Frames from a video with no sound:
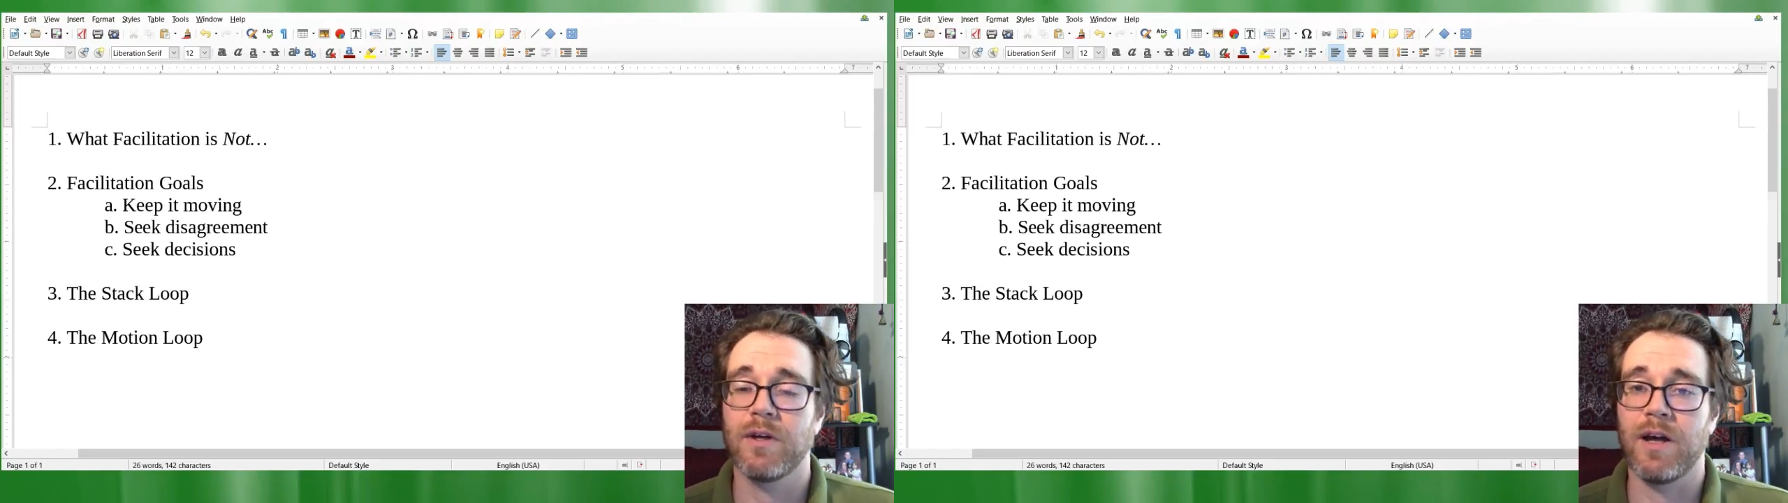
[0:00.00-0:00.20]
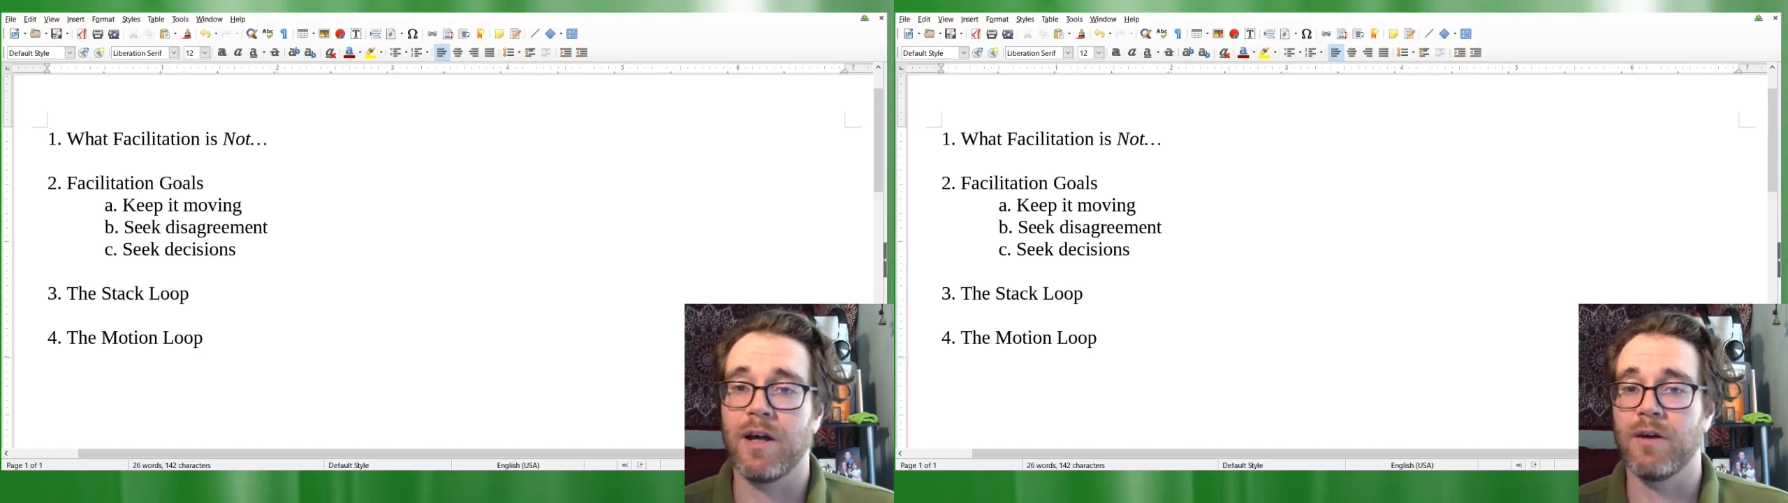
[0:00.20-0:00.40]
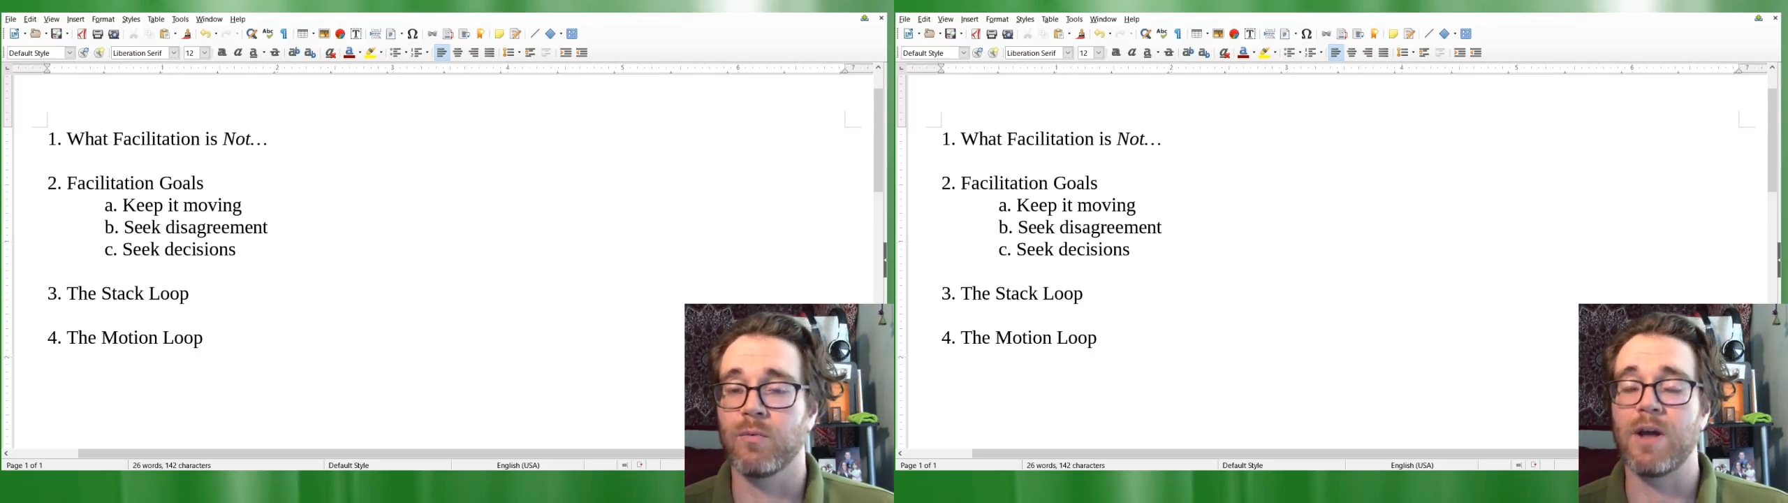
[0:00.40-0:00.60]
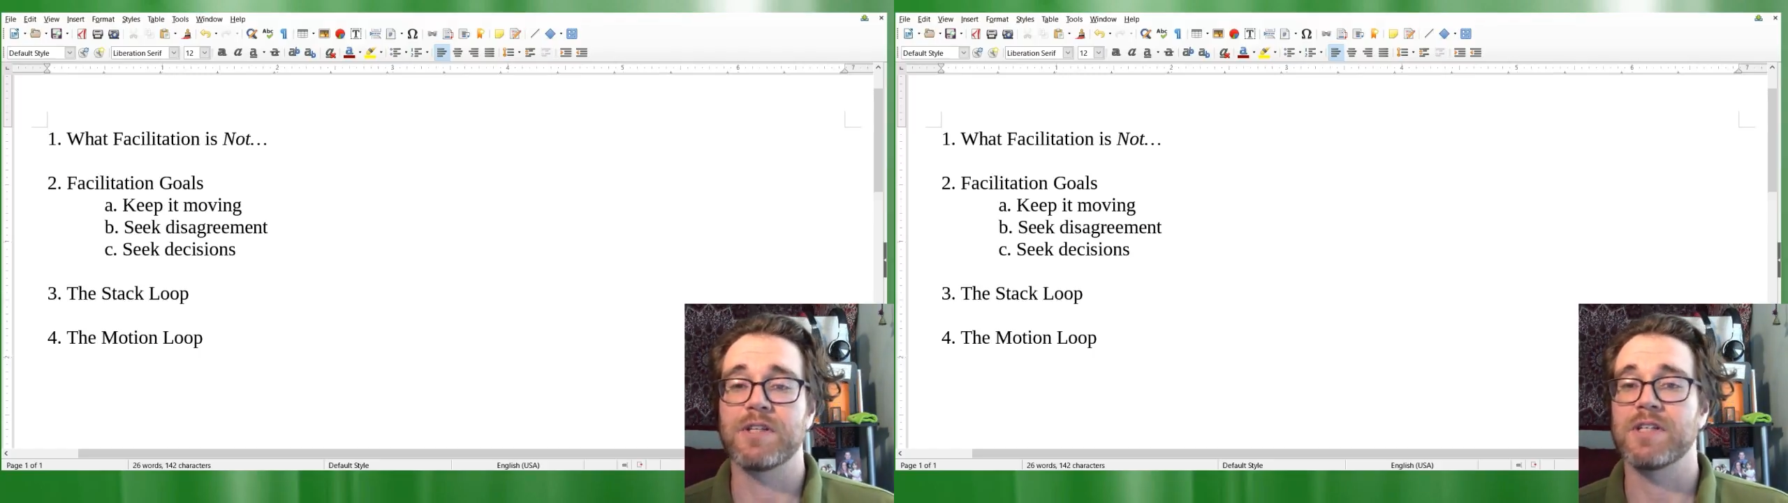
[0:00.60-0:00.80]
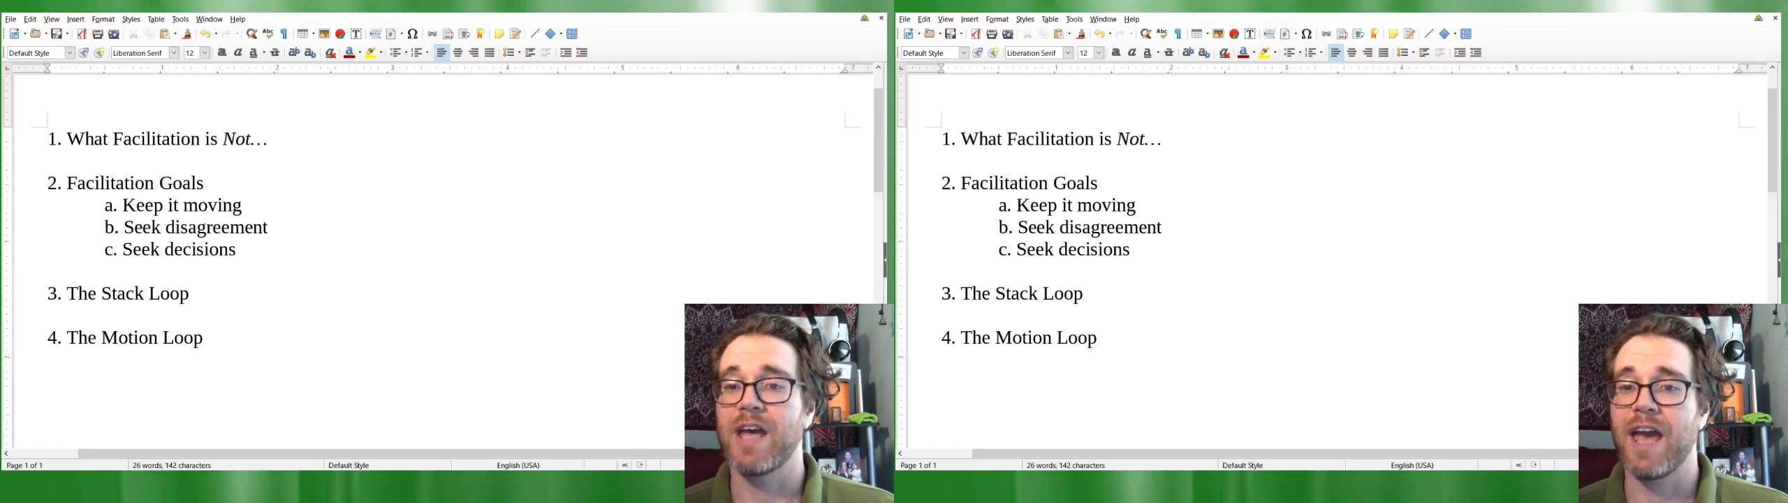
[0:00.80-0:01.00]

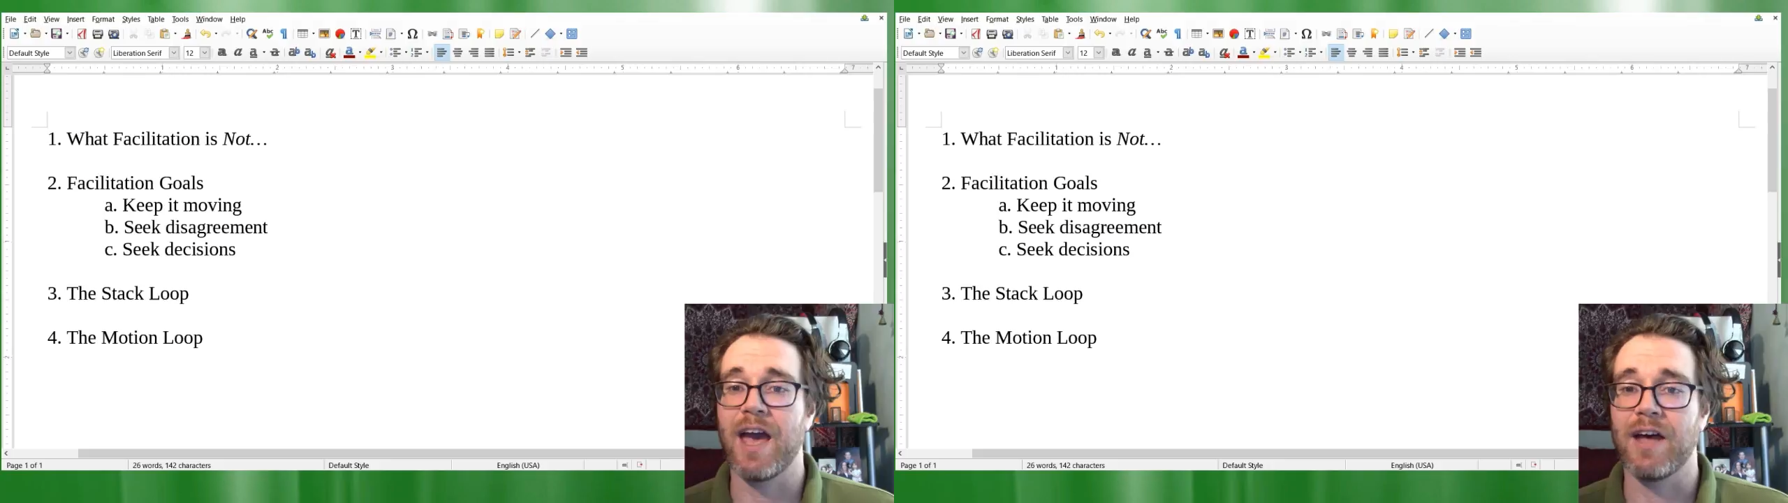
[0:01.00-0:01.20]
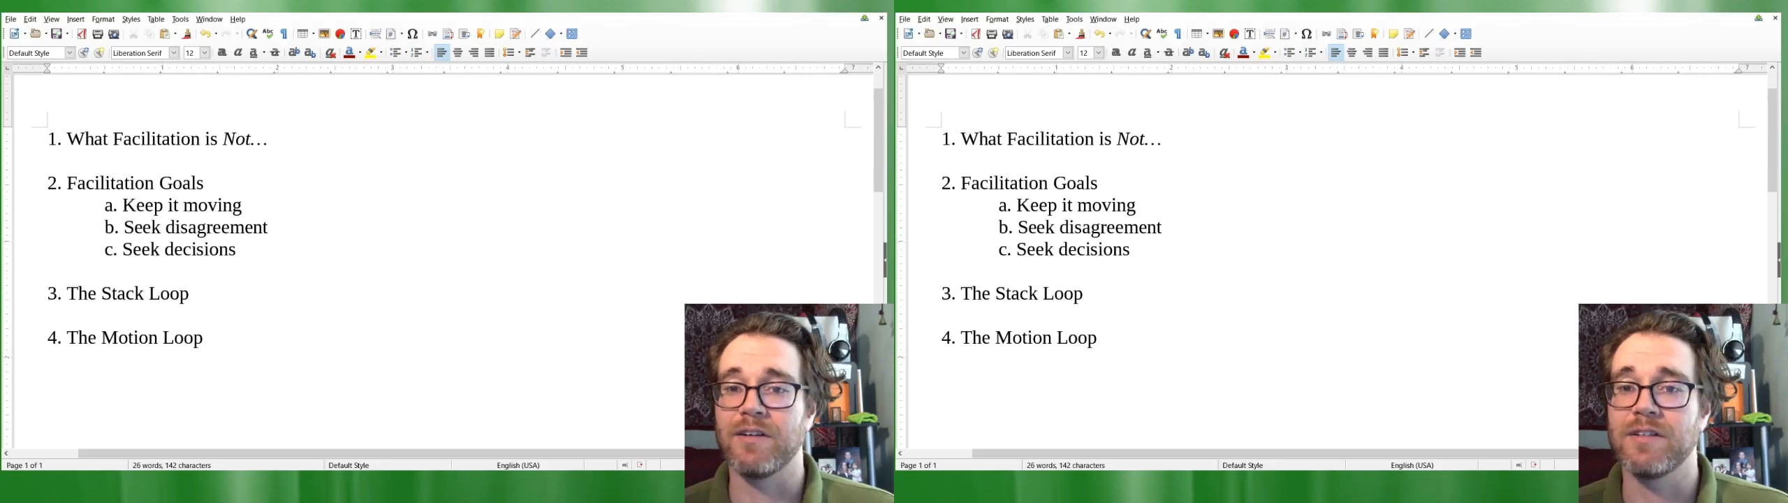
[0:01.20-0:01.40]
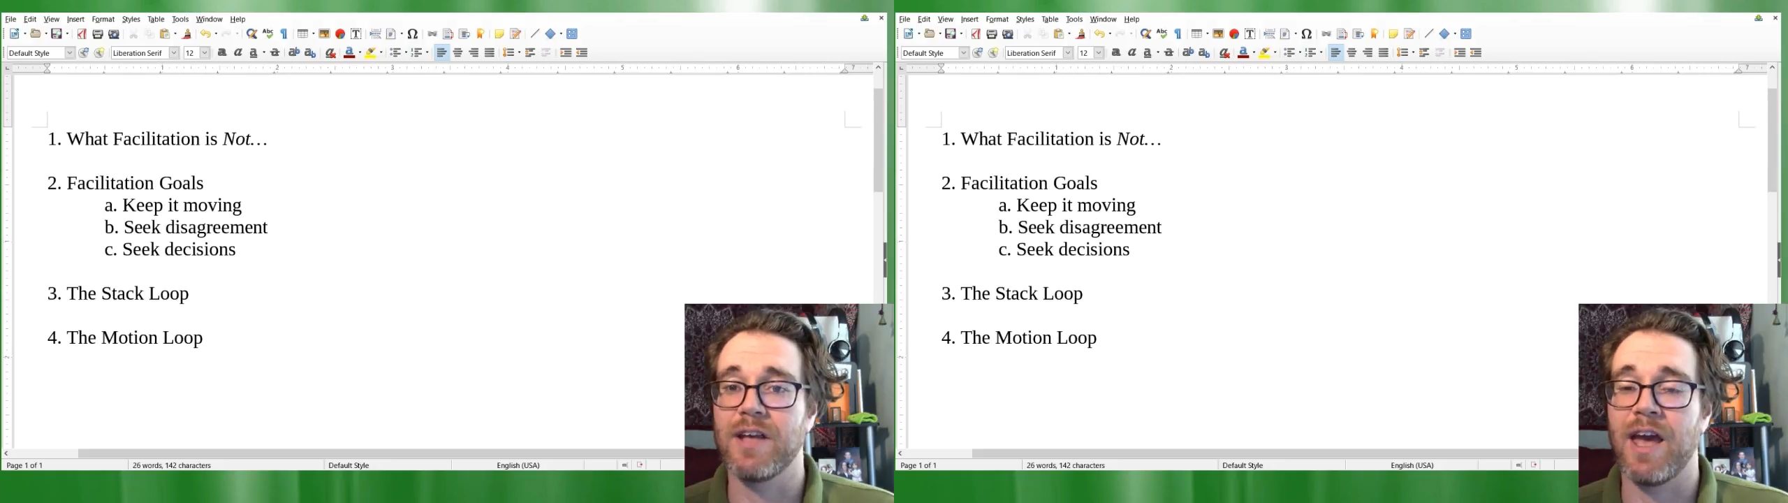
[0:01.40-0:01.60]
raises a hand,